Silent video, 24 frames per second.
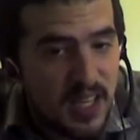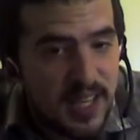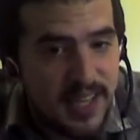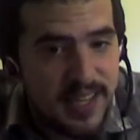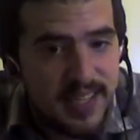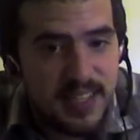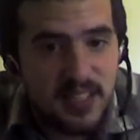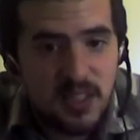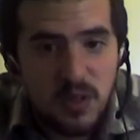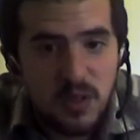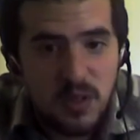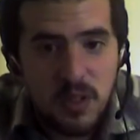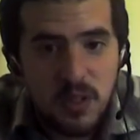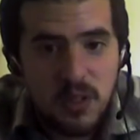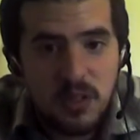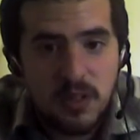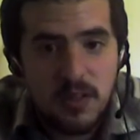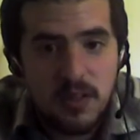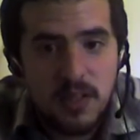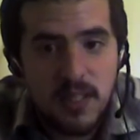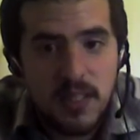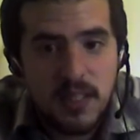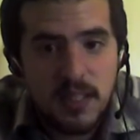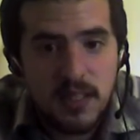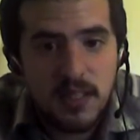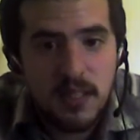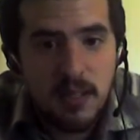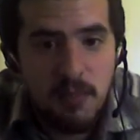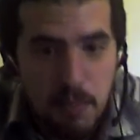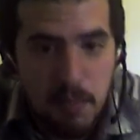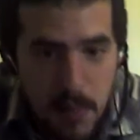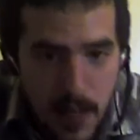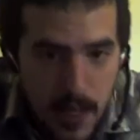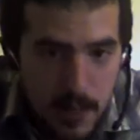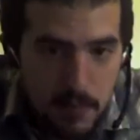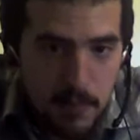Israel is a
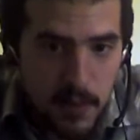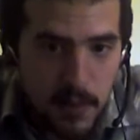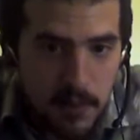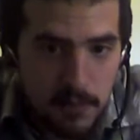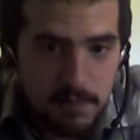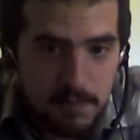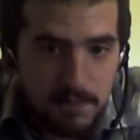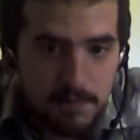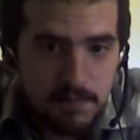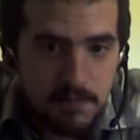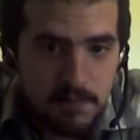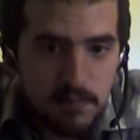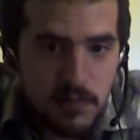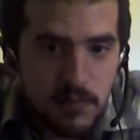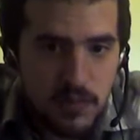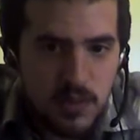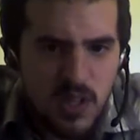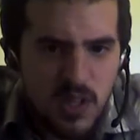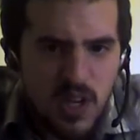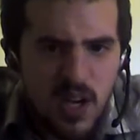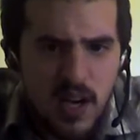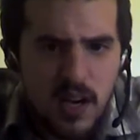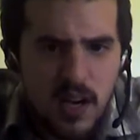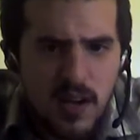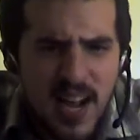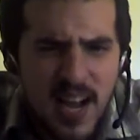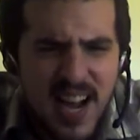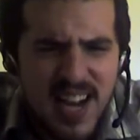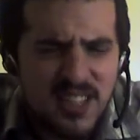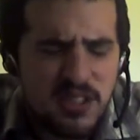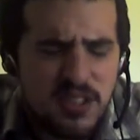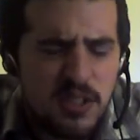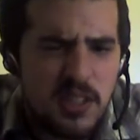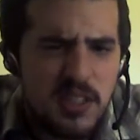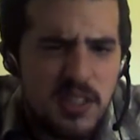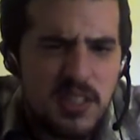people.
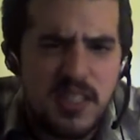Actually,